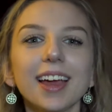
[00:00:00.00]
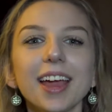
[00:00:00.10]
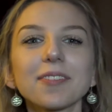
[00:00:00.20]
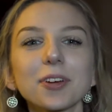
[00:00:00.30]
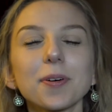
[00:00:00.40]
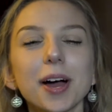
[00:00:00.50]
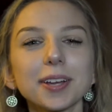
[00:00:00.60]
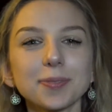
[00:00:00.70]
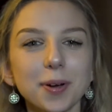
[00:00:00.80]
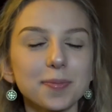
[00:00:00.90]
Hey
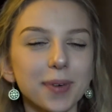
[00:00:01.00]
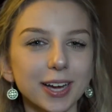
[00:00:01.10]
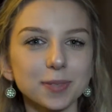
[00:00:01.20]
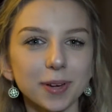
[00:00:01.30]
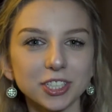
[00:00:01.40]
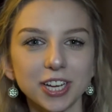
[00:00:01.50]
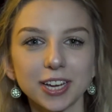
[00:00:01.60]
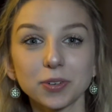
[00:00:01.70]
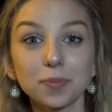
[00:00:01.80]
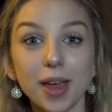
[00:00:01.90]
everyone, welcome back to my
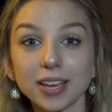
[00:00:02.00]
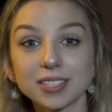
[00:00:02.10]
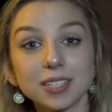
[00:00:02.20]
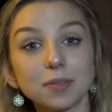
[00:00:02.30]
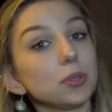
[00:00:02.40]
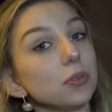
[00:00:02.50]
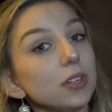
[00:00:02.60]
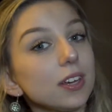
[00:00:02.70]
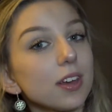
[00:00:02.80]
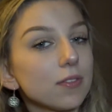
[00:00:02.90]
channel, Meg Z
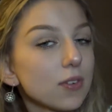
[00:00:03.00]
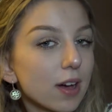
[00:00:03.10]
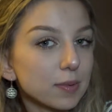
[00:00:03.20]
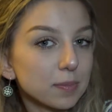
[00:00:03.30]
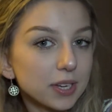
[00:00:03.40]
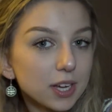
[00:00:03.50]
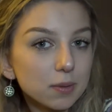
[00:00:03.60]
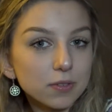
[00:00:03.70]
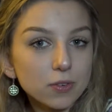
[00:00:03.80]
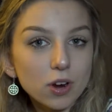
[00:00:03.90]
Beauty. If you haven't been here
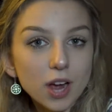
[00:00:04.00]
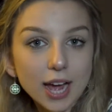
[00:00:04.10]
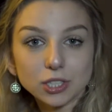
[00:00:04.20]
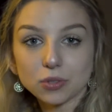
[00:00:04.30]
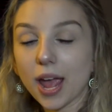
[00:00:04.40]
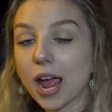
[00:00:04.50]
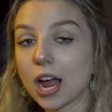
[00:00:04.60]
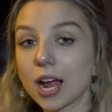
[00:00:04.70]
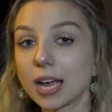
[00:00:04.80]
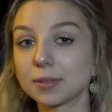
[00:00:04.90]
before, I do
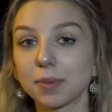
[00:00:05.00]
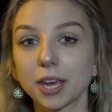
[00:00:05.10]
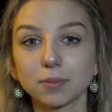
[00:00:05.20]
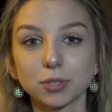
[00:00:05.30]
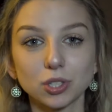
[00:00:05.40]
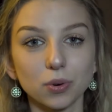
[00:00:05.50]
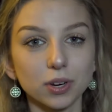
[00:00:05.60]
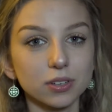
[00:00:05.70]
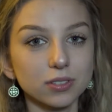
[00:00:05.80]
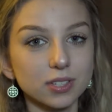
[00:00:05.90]
hair and makeup
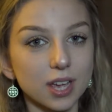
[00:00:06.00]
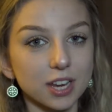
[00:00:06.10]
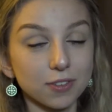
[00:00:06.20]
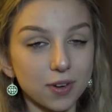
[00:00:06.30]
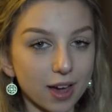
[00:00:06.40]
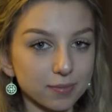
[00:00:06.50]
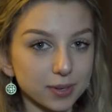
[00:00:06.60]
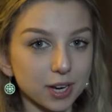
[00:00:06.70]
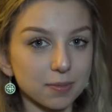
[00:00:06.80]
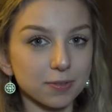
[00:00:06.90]
tutorials, and if you have
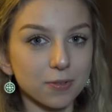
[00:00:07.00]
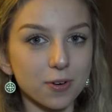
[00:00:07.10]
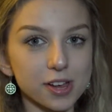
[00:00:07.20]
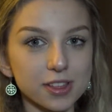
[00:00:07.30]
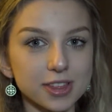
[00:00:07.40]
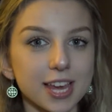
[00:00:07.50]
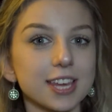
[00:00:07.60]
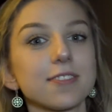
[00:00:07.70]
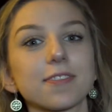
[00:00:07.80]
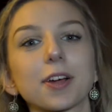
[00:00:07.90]
been here before,
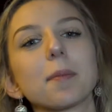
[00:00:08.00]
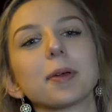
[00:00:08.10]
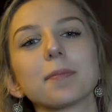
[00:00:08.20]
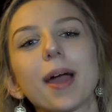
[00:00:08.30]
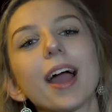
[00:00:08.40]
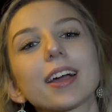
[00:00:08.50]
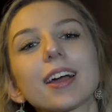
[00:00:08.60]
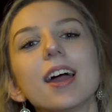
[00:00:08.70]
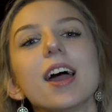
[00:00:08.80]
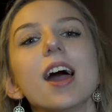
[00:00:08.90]
thank you for coming back.
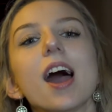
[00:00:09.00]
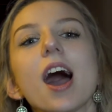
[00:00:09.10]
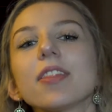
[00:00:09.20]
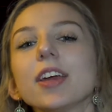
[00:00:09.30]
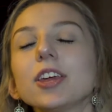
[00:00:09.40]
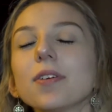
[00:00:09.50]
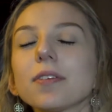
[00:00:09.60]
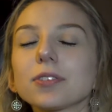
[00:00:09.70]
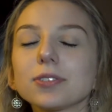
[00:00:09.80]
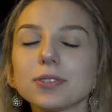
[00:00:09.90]
Thank you
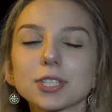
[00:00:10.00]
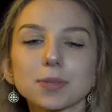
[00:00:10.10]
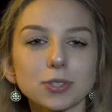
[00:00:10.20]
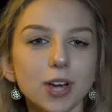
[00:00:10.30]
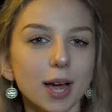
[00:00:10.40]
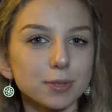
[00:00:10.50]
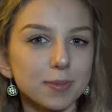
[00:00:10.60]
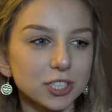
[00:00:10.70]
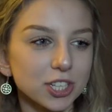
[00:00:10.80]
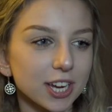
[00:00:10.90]
everyone who has subscribed to
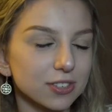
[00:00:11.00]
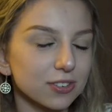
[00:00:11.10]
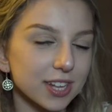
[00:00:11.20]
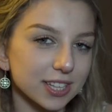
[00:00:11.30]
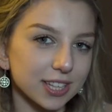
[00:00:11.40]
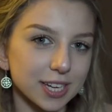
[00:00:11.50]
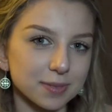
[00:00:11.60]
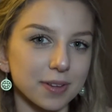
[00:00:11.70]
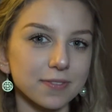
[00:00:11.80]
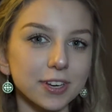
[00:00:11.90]
my channel and liked
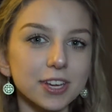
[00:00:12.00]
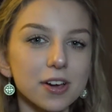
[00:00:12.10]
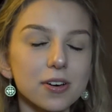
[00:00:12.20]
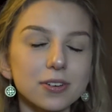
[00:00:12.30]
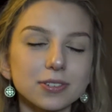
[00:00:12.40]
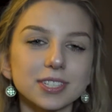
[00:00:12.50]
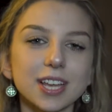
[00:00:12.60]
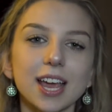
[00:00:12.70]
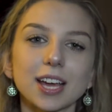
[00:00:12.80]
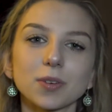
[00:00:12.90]
my videos
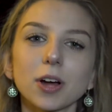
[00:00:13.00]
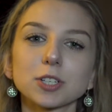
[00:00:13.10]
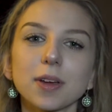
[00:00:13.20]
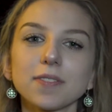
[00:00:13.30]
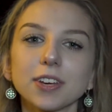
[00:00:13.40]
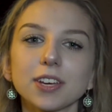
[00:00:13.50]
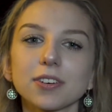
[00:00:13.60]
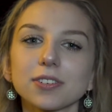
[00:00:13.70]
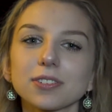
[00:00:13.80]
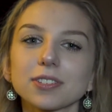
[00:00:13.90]
and watched my
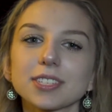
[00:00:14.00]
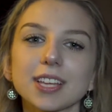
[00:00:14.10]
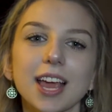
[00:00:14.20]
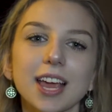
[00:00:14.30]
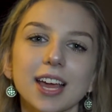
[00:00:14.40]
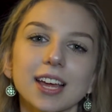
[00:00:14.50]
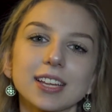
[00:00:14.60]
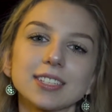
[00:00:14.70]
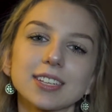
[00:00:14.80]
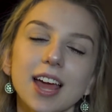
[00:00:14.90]
videos
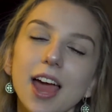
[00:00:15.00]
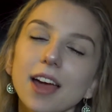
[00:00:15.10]
and